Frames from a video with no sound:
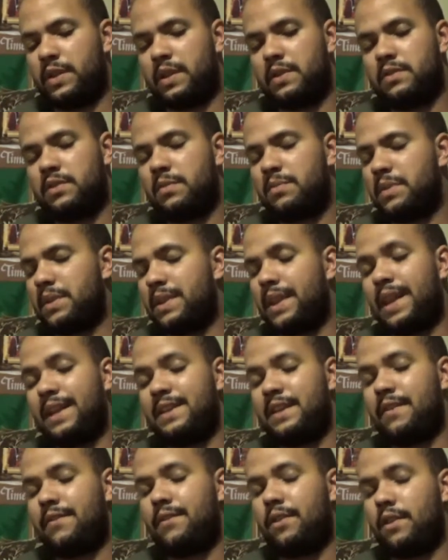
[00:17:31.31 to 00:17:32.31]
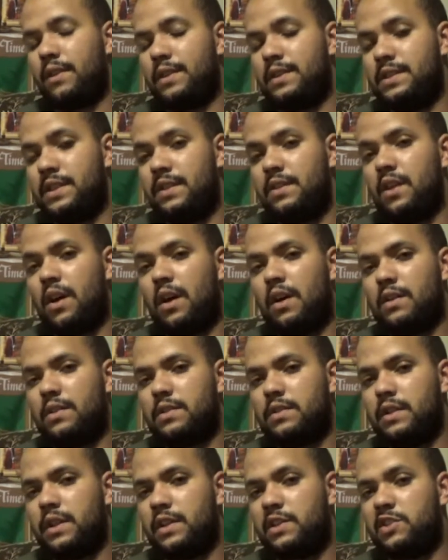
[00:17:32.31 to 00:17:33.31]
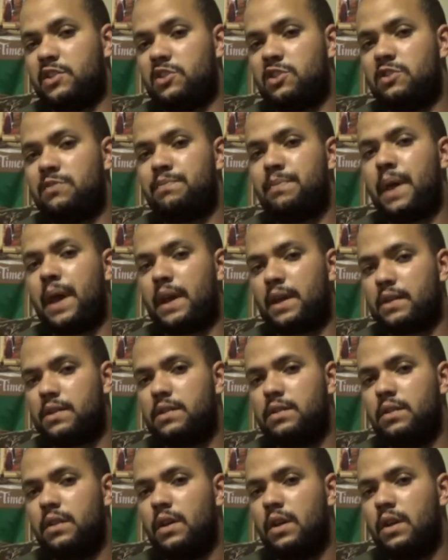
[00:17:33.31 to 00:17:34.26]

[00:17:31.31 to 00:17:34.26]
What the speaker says: and something that I definitely did not expect